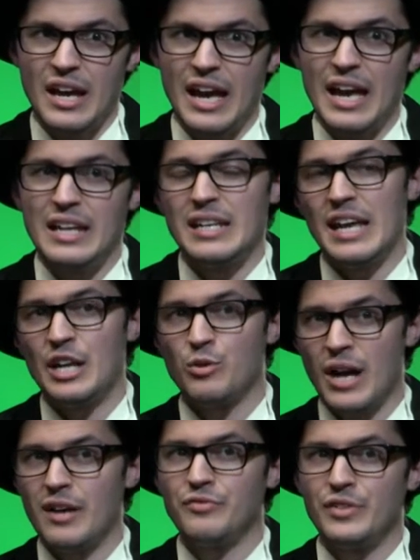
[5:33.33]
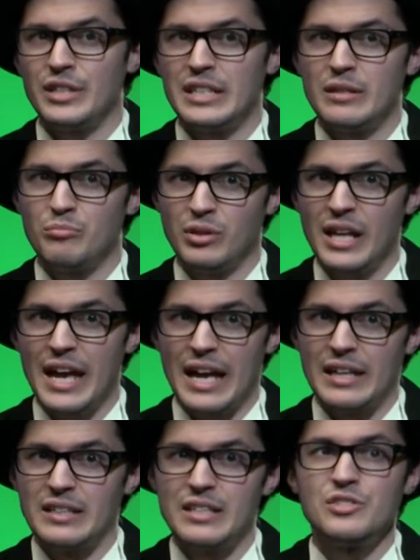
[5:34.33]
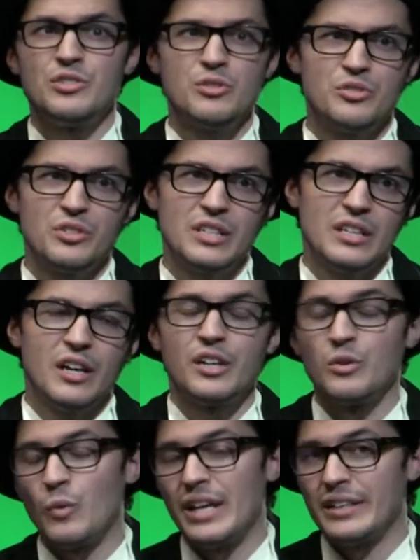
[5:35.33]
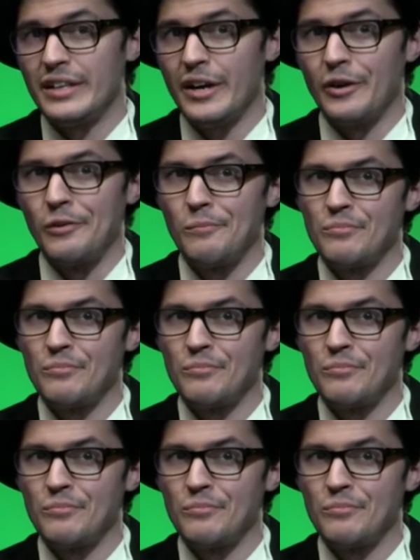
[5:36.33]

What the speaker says: and a crowdfunding plan is usually a good way to go.